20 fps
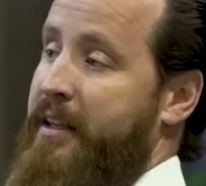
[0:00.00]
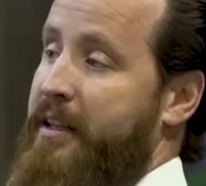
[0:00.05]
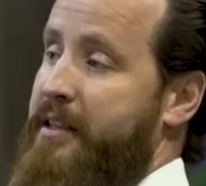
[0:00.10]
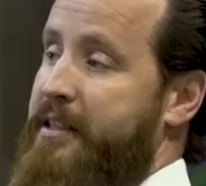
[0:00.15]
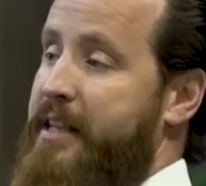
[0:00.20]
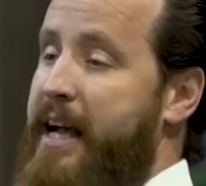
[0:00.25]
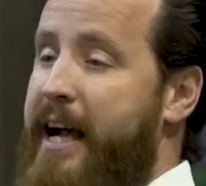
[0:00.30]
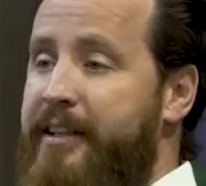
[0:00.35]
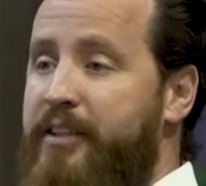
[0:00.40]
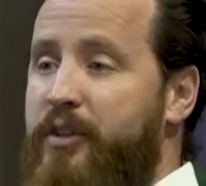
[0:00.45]

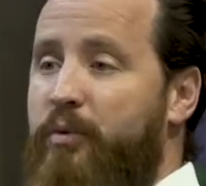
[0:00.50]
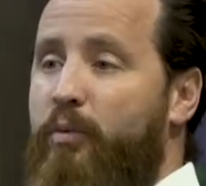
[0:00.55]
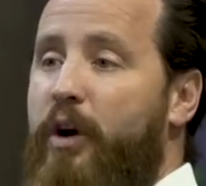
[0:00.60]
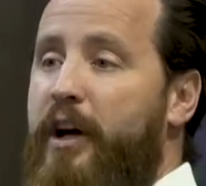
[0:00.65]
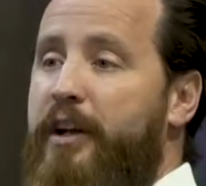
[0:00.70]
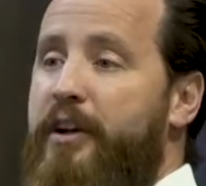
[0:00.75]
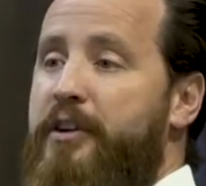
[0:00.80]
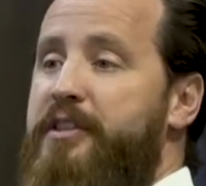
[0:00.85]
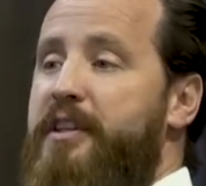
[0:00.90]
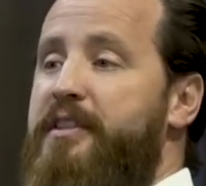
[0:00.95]
Signs and
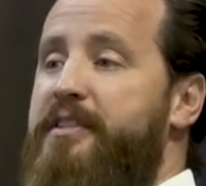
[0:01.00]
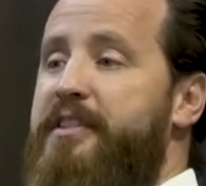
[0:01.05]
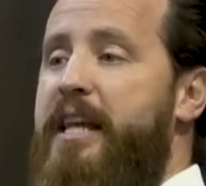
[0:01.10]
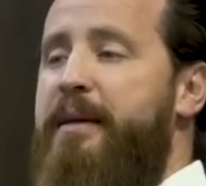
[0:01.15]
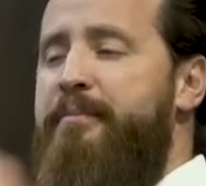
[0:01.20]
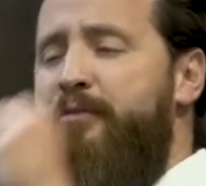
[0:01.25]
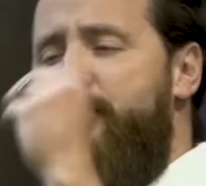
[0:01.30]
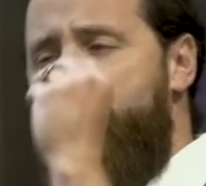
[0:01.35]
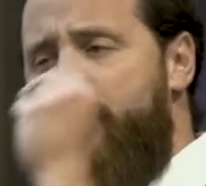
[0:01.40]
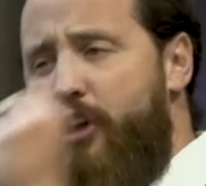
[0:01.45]
wonders that
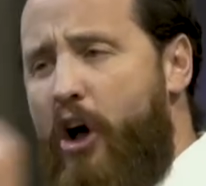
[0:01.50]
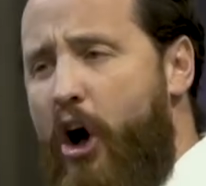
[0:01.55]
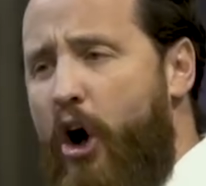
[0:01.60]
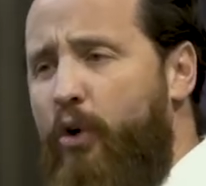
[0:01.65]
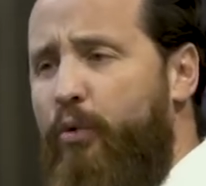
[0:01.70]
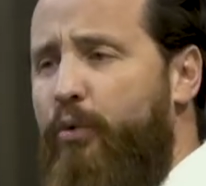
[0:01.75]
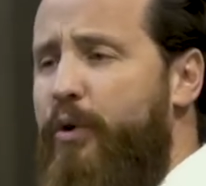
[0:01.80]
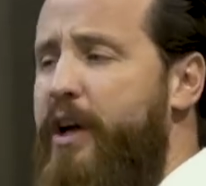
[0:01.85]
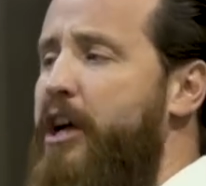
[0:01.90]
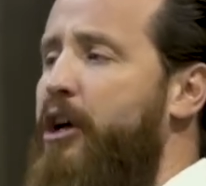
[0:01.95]
seem
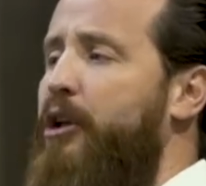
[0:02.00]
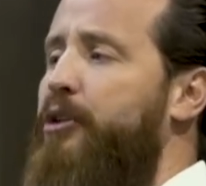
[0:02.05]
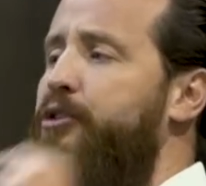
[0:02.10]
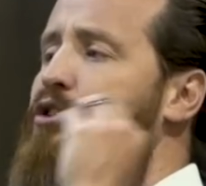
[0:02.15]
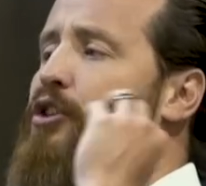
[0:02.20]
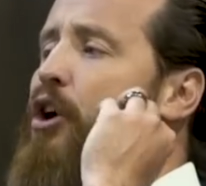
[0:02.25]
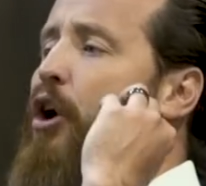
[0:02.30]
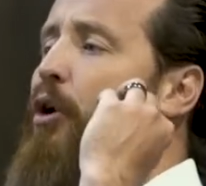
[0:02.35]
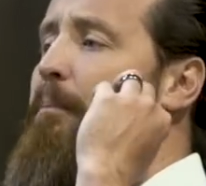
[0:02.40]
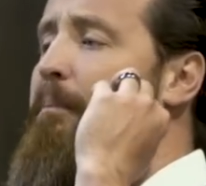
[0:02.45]
so real,
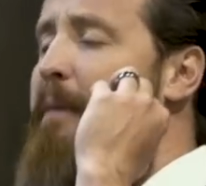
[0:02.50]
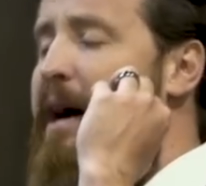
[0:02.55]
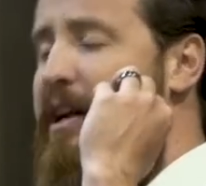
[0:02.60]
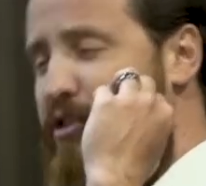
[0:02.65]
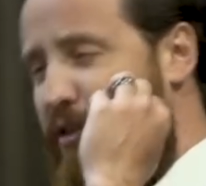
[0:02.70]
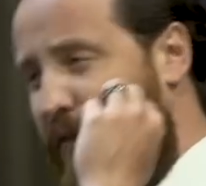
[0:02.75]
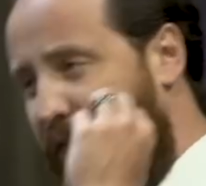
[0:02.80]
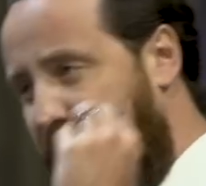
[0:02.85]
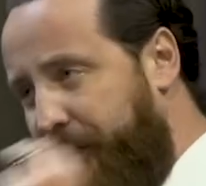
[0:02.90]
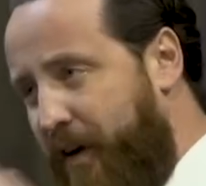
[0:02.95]
so
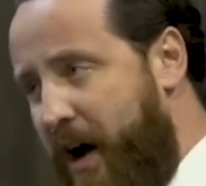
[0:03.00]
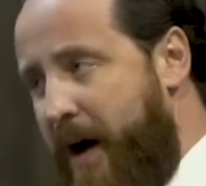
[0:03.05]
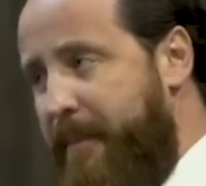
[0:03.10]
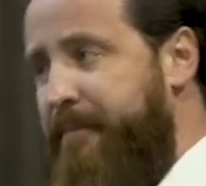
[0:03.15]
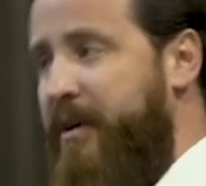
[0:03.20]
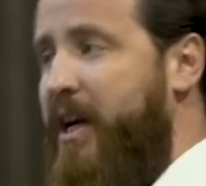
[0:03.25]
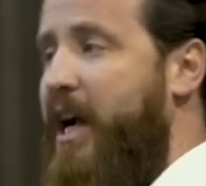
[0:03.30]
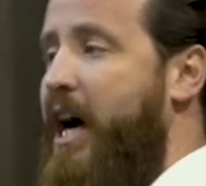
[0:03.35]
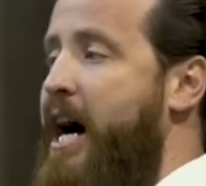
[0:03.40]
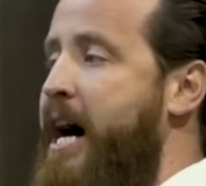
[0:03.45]
much
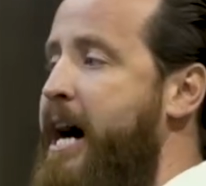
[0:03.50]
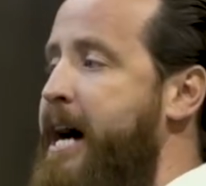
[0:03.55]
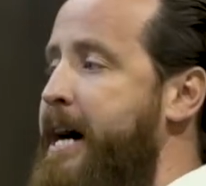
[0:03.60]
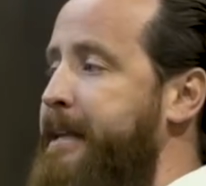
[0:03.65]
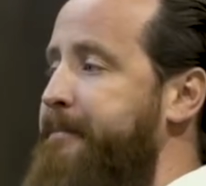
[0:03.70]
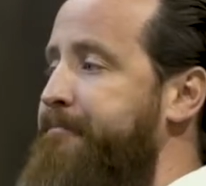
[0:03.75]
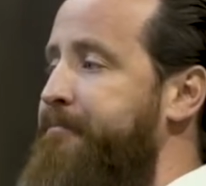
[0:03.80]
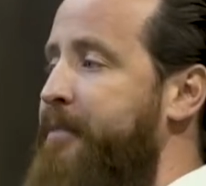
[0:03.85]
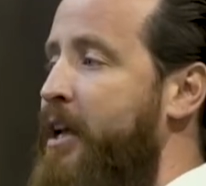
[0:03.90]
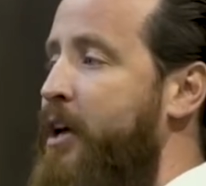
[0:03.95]
from
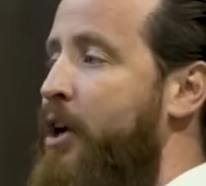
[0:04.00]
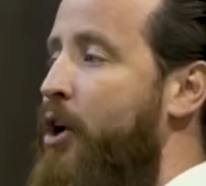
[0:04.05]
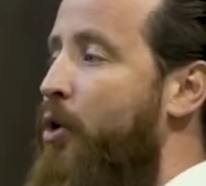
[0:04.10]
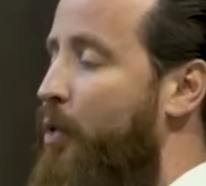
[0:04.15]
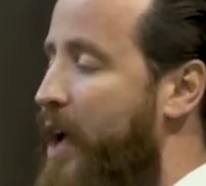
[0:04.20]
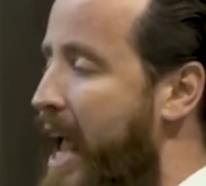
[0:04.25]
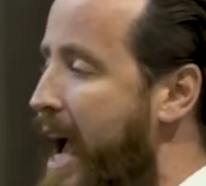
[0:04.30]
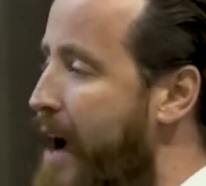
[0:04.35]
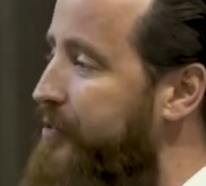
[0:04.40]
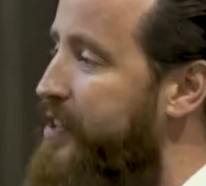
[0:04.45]
God.
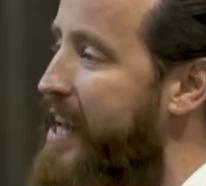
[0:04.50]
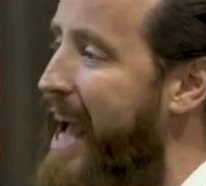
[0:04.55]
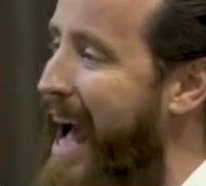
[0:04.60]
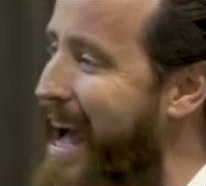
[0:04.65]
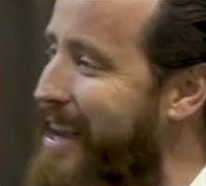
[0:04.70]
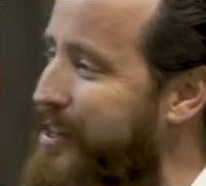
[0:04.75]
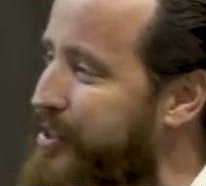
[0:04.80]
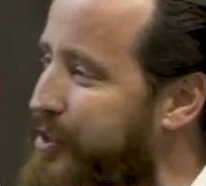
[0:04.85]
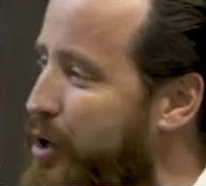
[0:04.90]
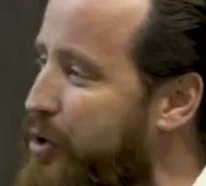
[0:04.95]
We have to
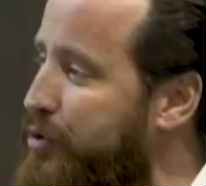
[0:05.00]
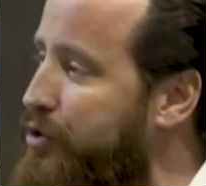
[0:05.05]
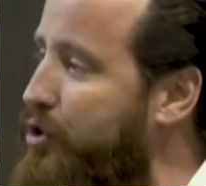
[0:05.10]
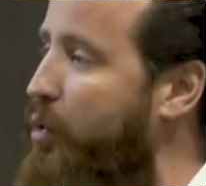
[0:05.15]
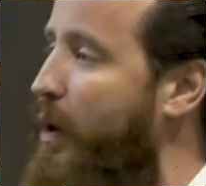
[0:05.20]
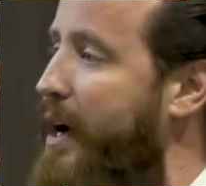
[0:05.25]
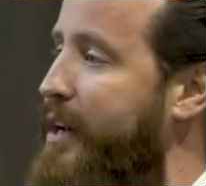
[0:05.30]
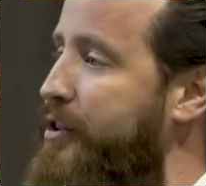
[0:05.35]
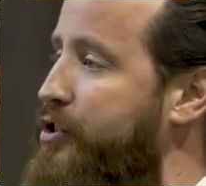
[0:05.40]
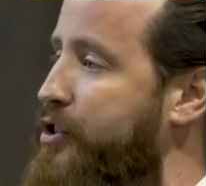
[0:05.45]
ask those
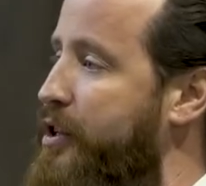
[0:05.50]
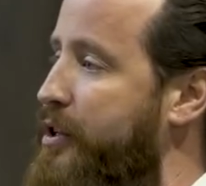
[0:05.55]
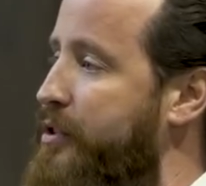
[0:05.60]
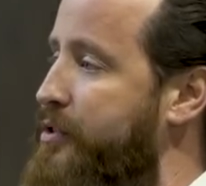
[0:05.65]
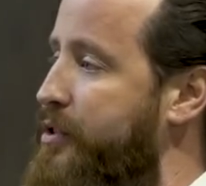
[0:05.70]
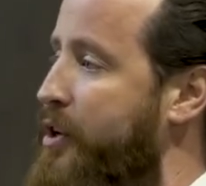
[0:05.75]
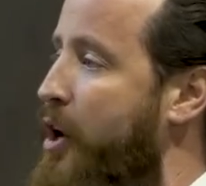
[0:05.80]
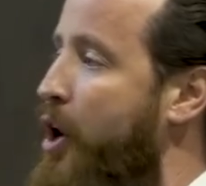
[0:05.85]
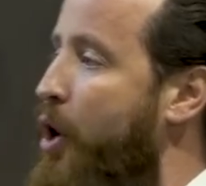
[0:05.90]
questions.